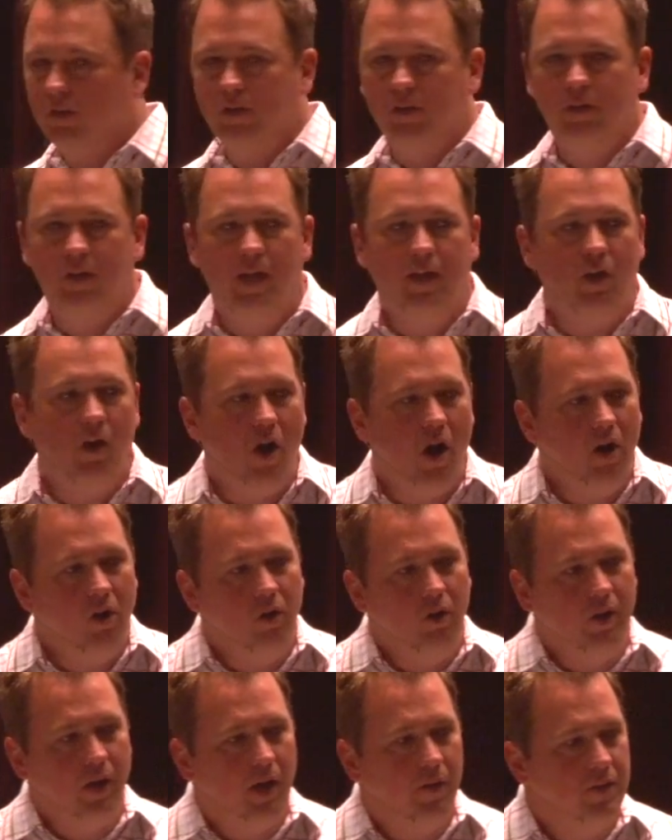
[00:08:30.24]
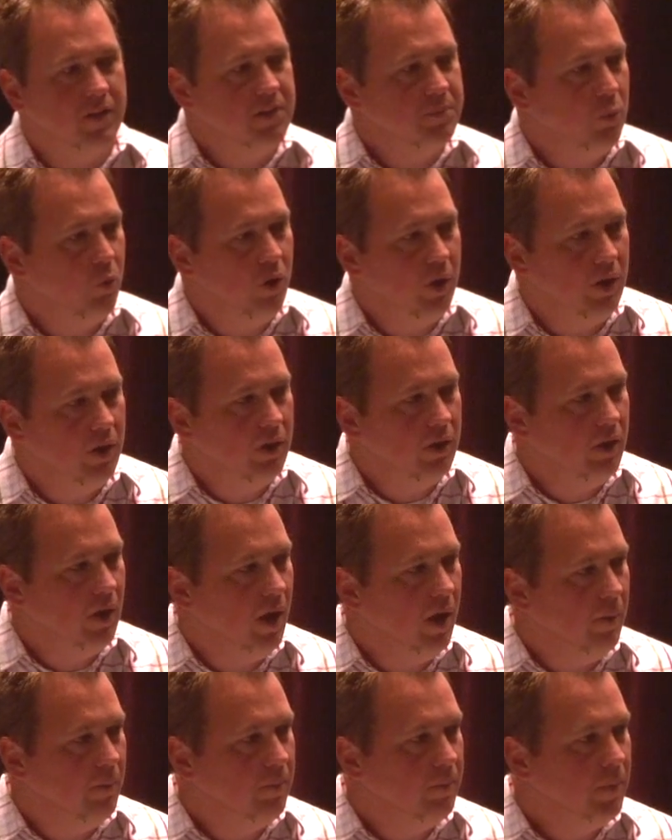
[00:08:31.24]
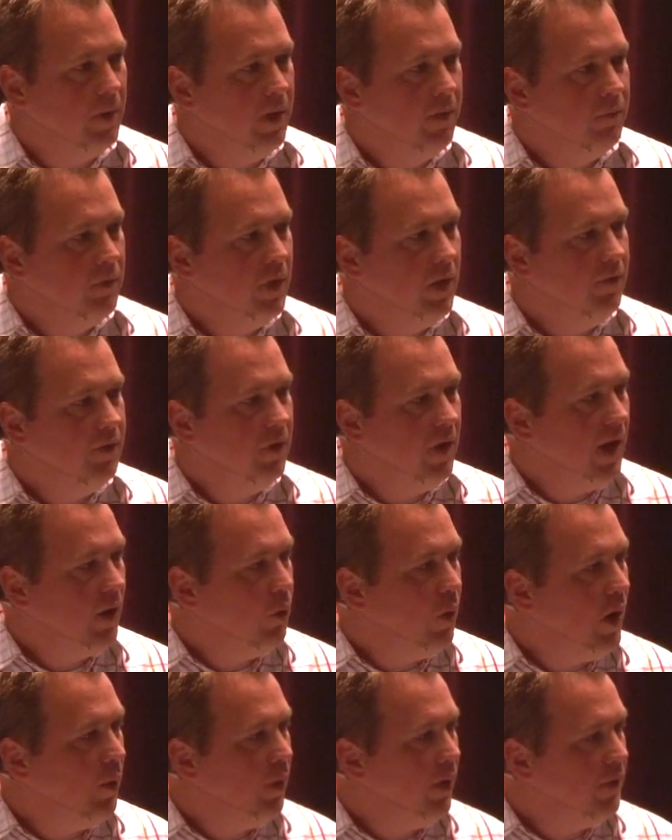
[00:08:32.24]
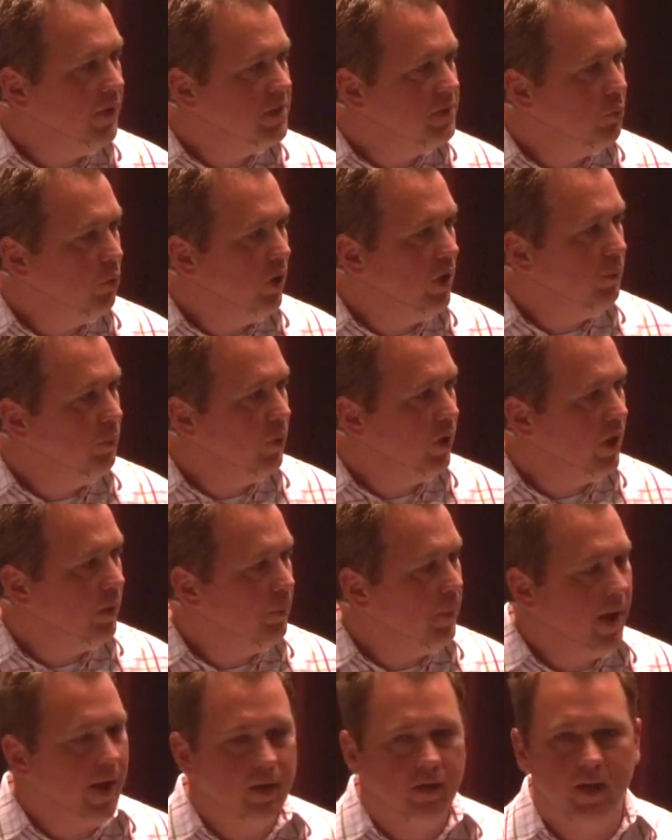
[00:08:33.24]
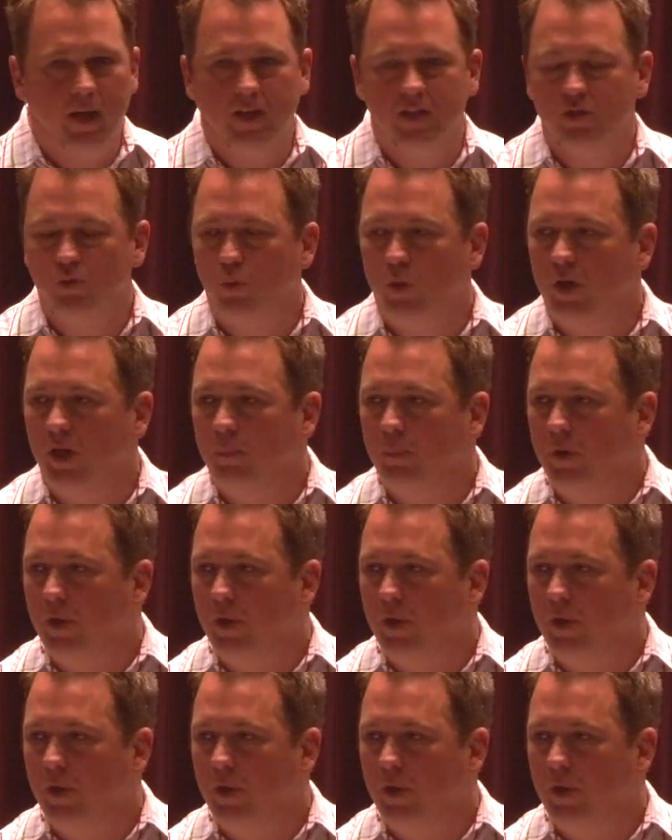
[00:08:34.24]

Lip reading: take a hard look at it this morning. If you're not quite ready this morning, bring it back next week.